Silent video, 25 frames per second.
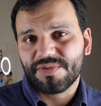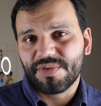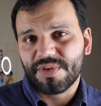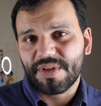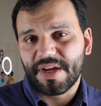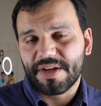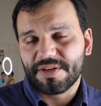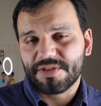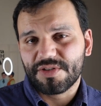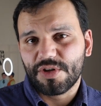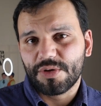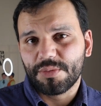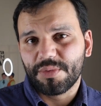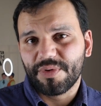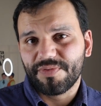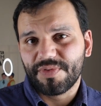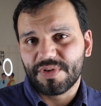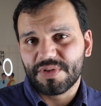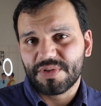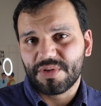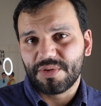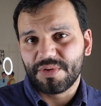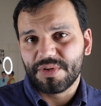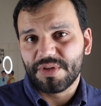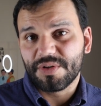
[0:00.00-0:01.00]
for the October
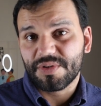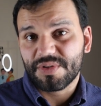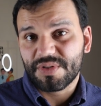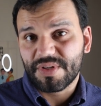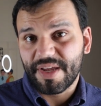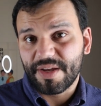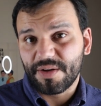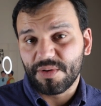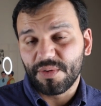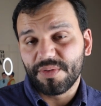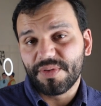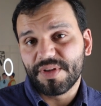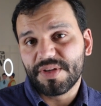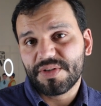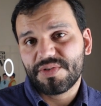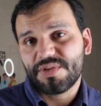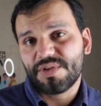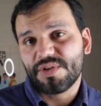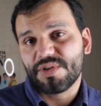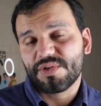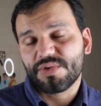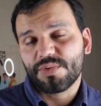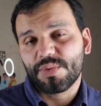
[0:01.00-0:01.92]
fiscal year cycle this year,